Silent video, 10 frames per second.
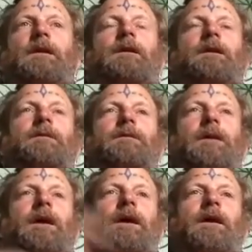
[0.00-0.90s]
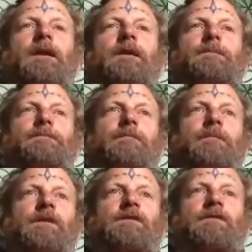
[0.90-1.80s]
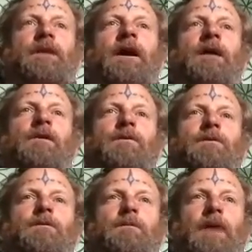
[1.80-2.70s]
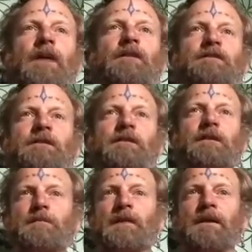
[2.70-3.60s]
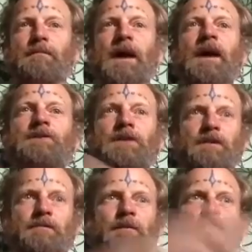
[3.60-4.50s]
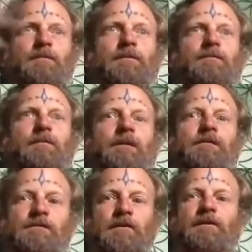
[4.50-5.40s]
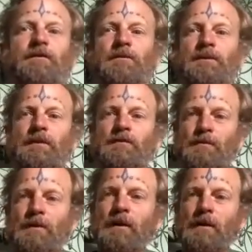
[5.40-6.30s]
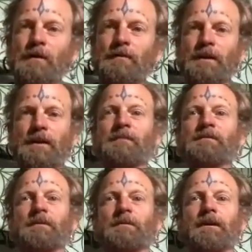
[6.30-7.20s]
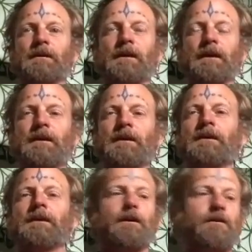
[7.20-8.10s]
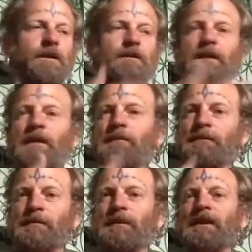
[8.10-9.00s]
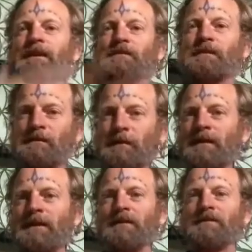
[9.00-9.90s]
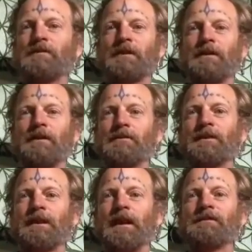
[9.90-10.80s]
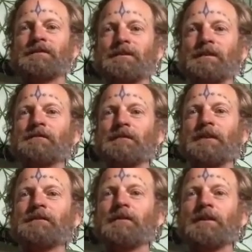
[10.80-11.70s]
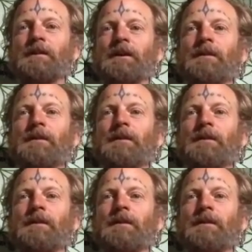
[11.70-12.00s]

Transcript: then, so now Allison and my magic is both like starting to really grow and become something. Like a good example for me is this podcast you and I are doing and how successful that's already becoming.